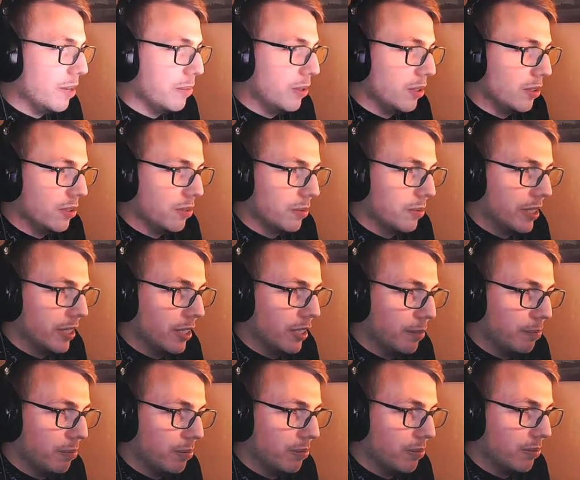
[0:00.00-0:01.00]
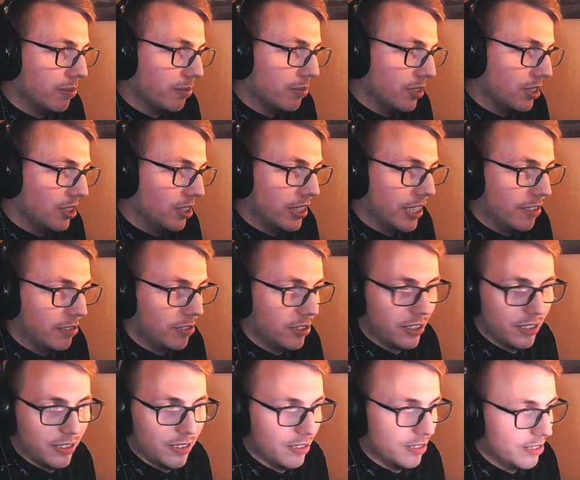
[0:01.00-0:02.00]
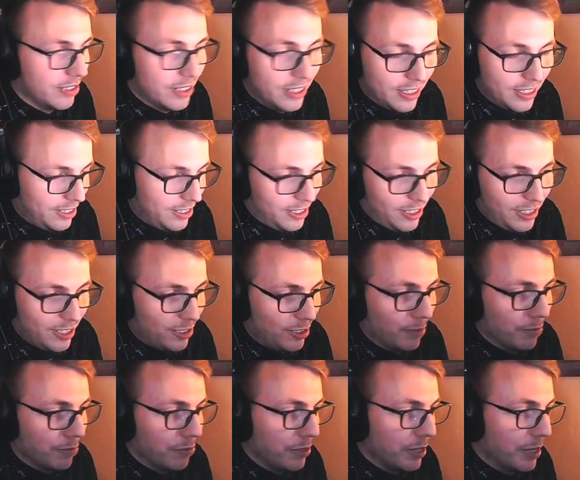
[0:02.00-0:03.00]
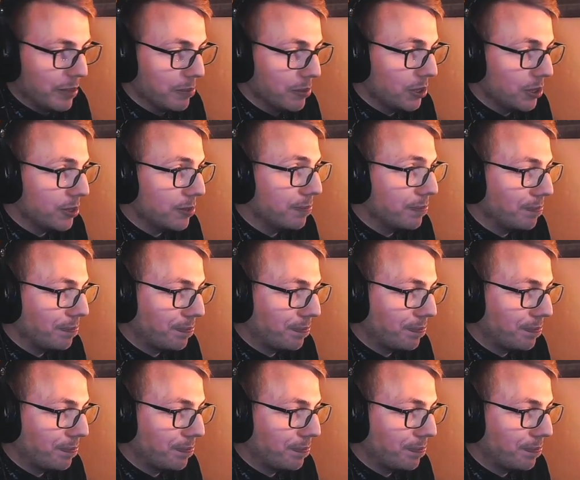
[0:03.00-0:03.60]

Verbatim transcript: I'm all the way up, which saves some frames.